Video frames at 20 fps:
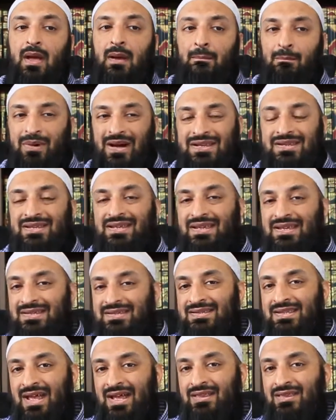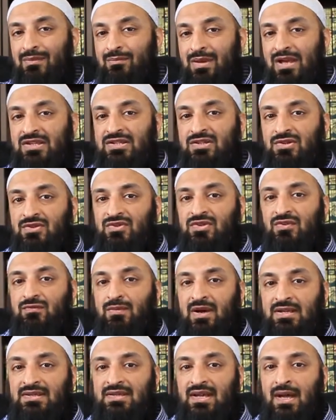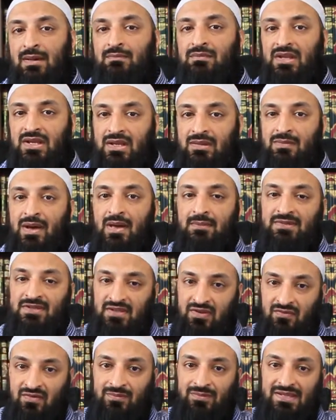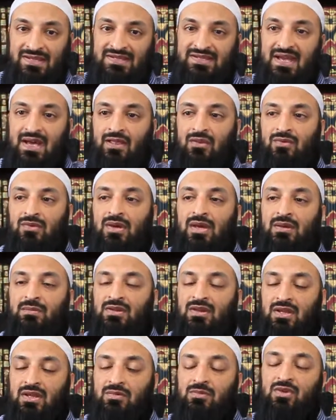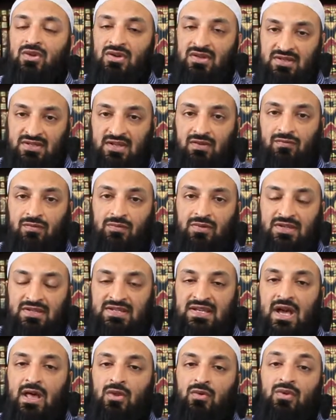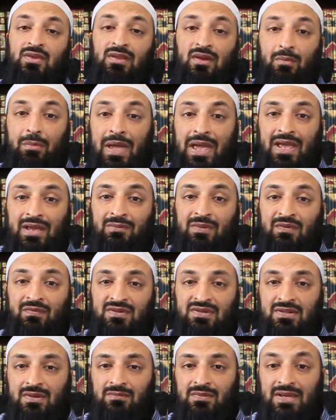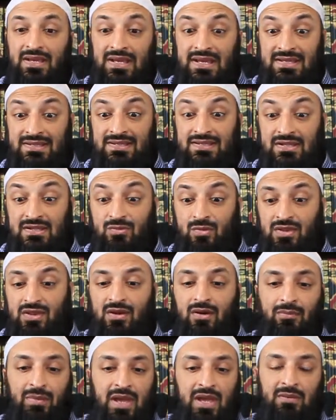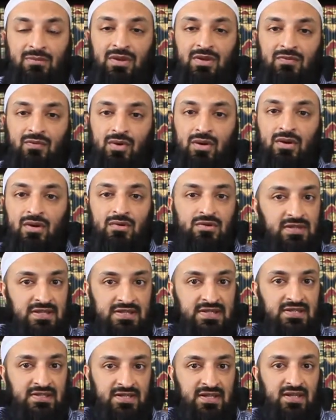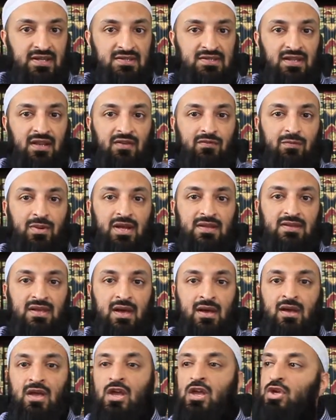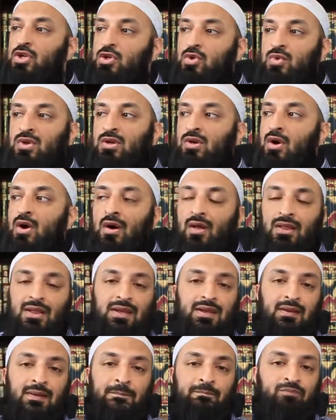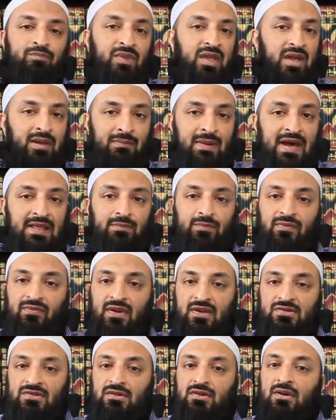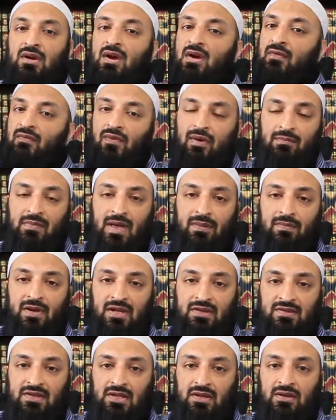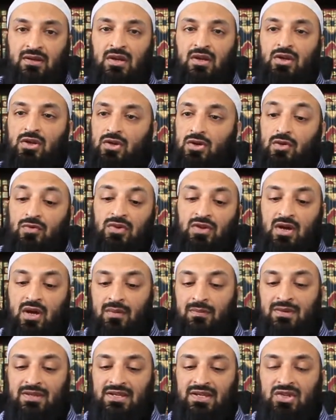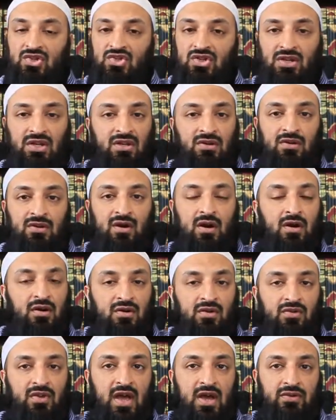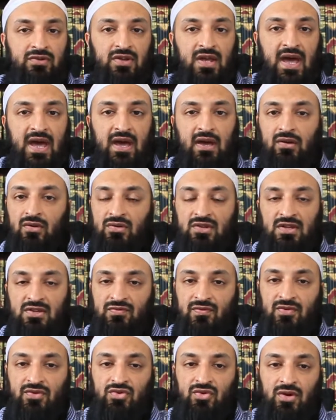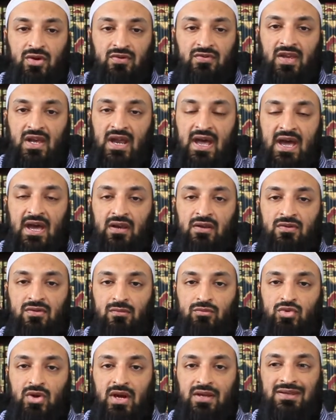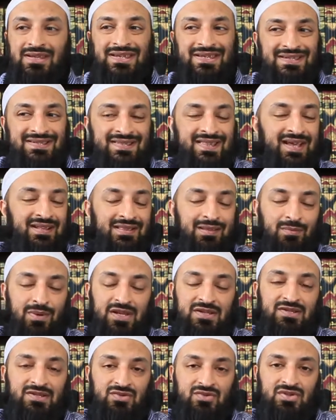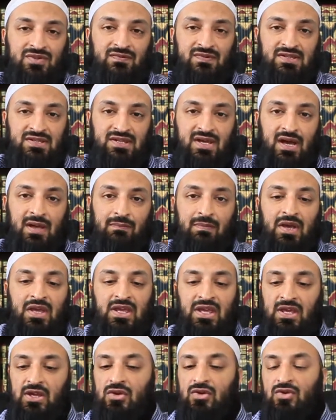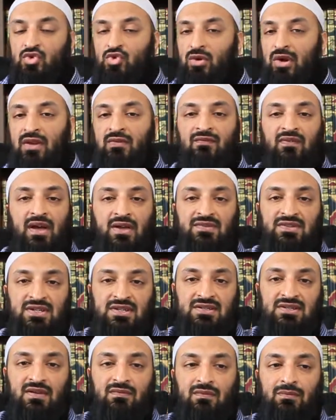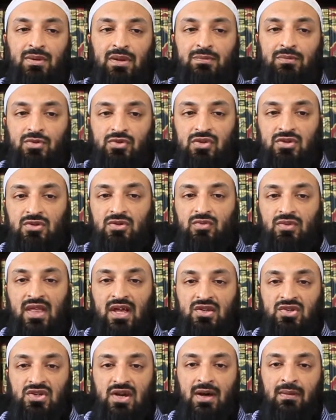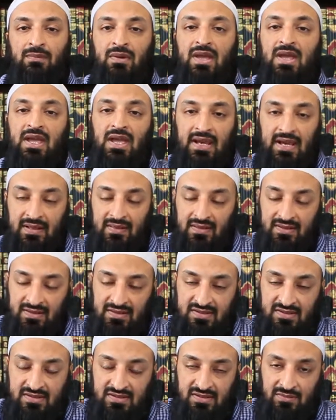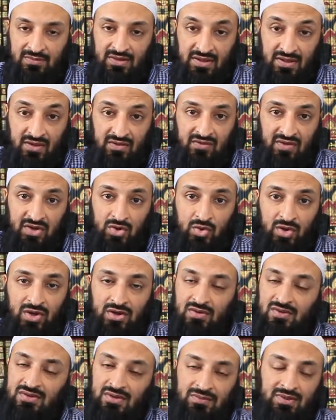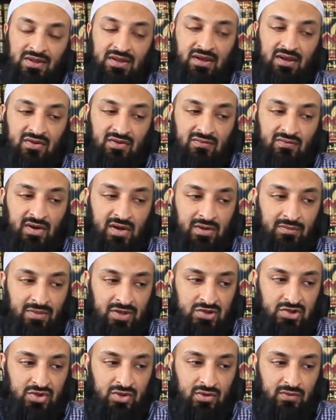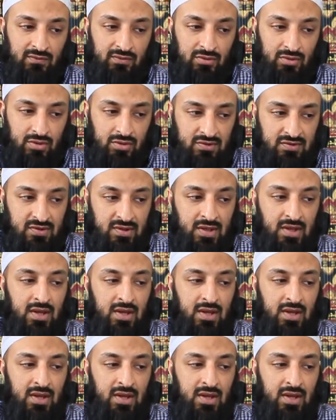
But is that the best use of my time? The imam is giving me a salary. I mean, the community is giving me a salary. They're paying me for something. Is this what they're paying me for, to teach the kids Alif Bata? You can call in a math professor from MIT, you know, to come and teach a kindergartner how to add, or teach first graders how to add and subtract. Is that the best use of his time? He could train 5, 6, 7 people to do that job. And I think this is something that's very critical, something that is very much overlooked.